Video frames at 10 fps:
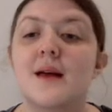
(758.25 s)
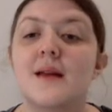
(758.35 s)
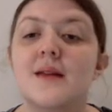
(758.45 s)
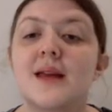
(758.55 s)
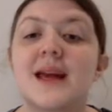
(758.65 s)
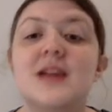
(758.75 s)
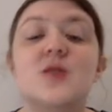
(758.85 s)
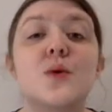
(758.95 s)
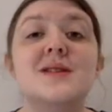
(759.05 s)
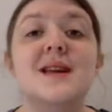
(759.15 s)
The kiss
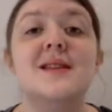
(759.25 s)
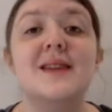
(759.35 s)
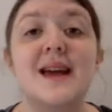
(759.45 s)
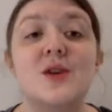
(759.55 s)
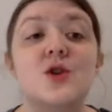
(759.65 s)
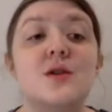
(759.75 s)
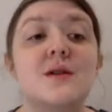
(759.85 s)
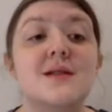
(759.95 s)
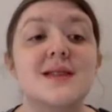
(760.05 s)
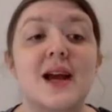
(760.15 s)
was an intentional
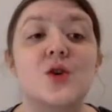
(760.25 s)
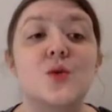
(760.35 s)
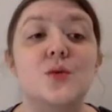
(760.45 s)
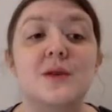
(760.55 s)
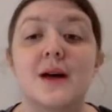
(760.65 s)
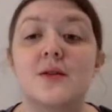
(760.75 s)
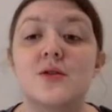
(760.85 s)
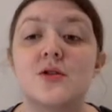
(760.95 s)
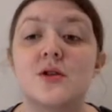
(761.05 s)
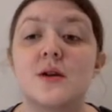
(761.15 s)
sexual
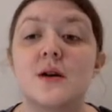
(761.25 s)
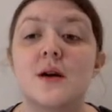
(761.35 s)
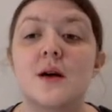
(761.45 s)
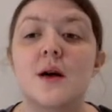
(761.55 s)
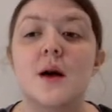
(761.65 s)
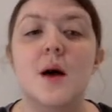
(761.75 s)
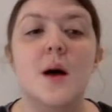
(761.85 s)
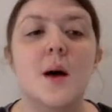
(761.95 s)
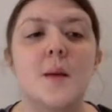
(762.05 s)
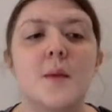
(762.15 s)
touch.
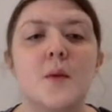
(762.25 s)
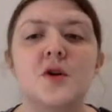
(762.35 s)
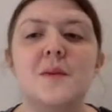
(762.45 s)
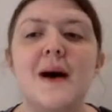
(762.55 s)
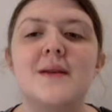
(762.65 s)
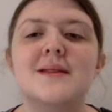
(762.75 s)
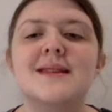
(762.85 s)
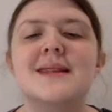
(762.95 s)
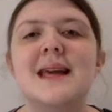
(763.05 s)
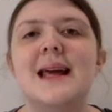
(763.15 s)
But what about
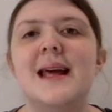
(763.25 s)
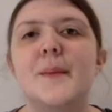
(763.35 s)
C?